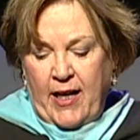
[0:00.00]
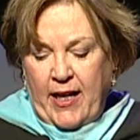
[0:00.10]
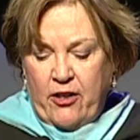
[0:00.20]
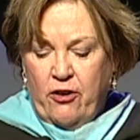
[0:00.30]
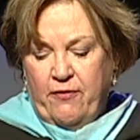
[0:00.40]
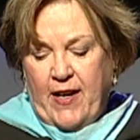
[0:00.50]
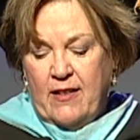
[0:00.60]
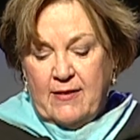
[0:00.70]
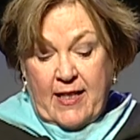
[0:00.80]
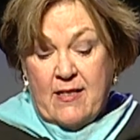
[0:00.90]
in her
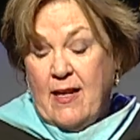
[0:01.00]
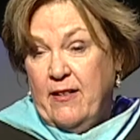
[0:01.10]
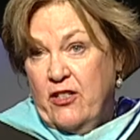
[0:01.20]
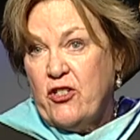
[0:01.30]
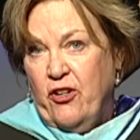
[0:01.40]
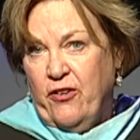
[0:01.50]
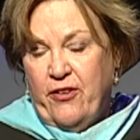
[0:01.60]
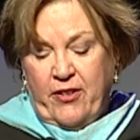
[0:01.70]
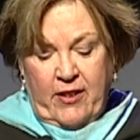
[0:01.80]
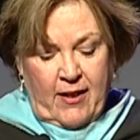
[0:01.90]
final days on this
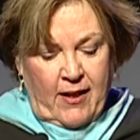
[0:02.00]
earth,